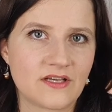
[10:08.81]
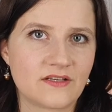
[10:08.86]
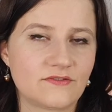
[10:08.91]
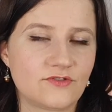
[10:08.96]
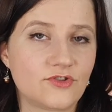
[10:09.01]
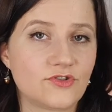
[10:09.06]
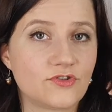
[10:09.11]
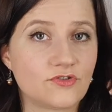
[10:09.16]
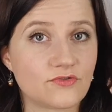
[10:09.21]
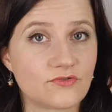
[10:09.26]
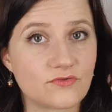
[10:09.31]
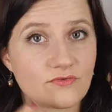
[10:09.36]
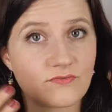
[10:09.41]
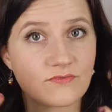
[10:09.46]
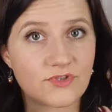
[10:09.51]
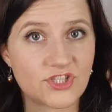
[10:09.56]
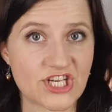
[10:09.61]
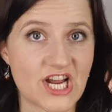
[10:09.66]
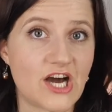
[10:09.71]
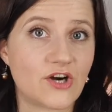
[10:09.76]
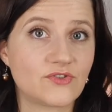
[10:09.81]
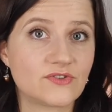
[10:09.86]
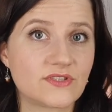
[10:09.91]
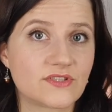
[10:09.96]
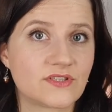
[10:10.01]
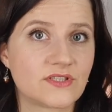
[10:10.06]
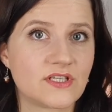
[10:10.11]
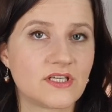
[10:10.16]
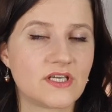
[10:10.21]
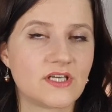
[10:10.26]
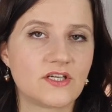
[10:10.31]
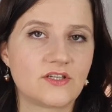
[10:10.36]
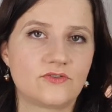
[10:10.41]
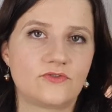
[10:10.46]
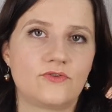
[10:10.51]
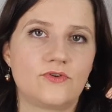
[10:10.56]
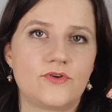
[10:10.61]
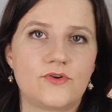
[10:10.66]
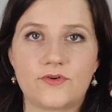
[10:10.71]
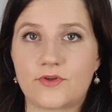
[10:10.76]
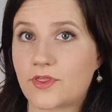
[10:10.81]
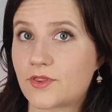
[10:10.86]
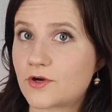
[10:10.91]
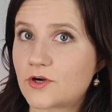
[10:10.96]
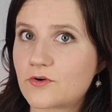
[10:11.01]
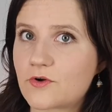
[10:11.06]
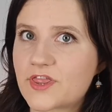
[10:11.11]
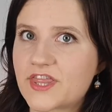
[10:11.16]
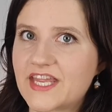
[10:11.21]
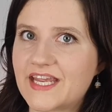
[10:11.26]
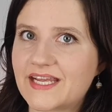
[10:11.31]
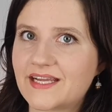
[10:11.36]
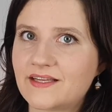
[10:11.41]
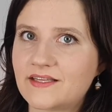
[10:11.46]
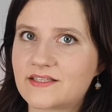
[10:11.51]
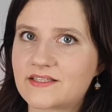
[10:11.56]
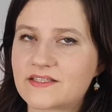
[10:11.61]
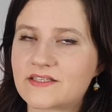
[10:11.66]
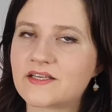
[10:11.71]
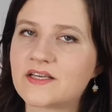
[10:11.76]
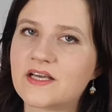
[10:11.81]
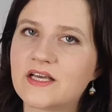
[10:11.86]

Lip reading: Do you shout? Do you throw things?